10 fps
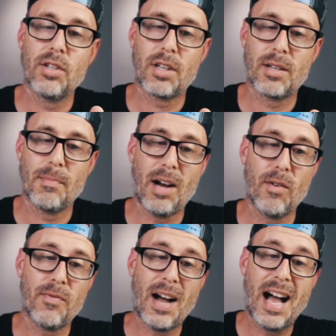took about
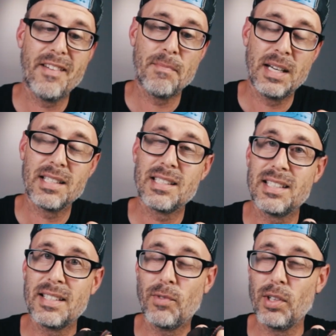5 minutes to
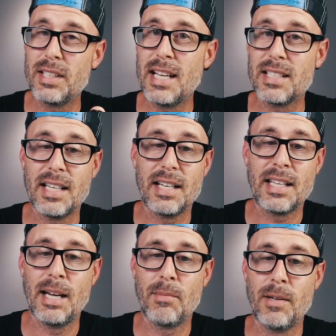fully test that
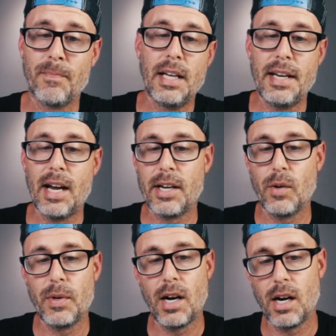camera. And now here
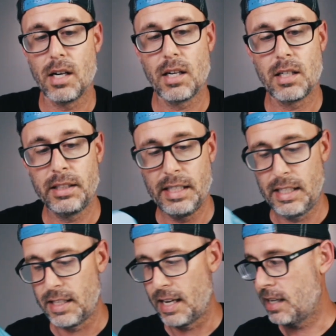we are
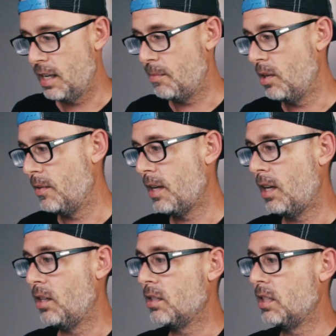cleaning that camera. How
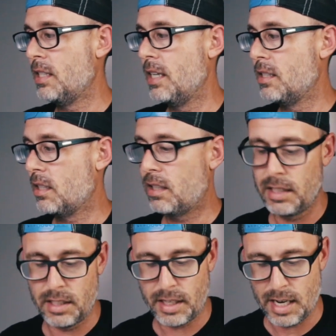long does it take to
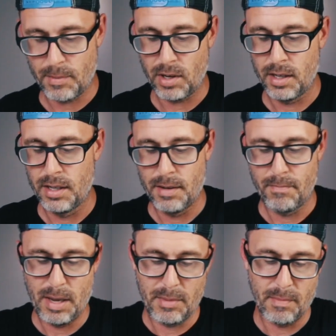clean the camera?
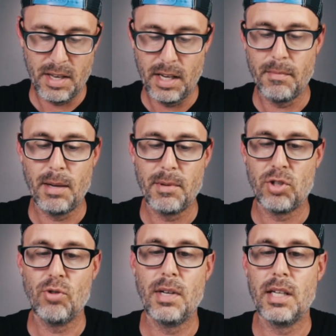Maybe a minute, maybe
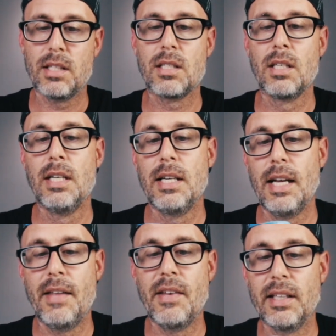2 minutes.
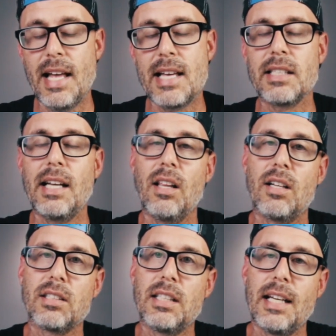And then lastly, how long
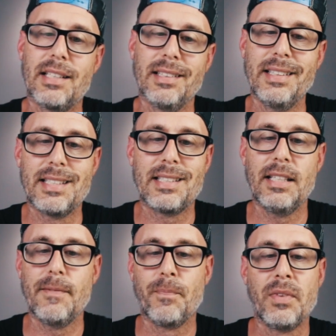does it take to list
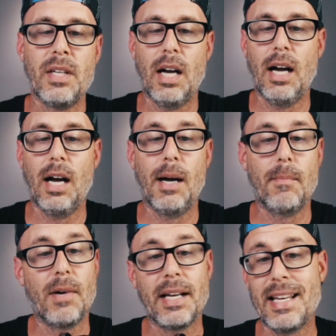it?
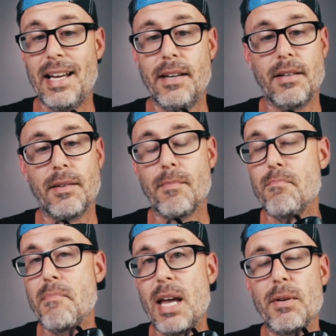Again,
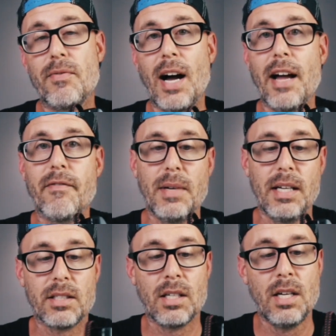maybe 5
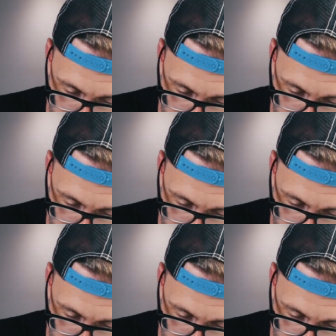minutes.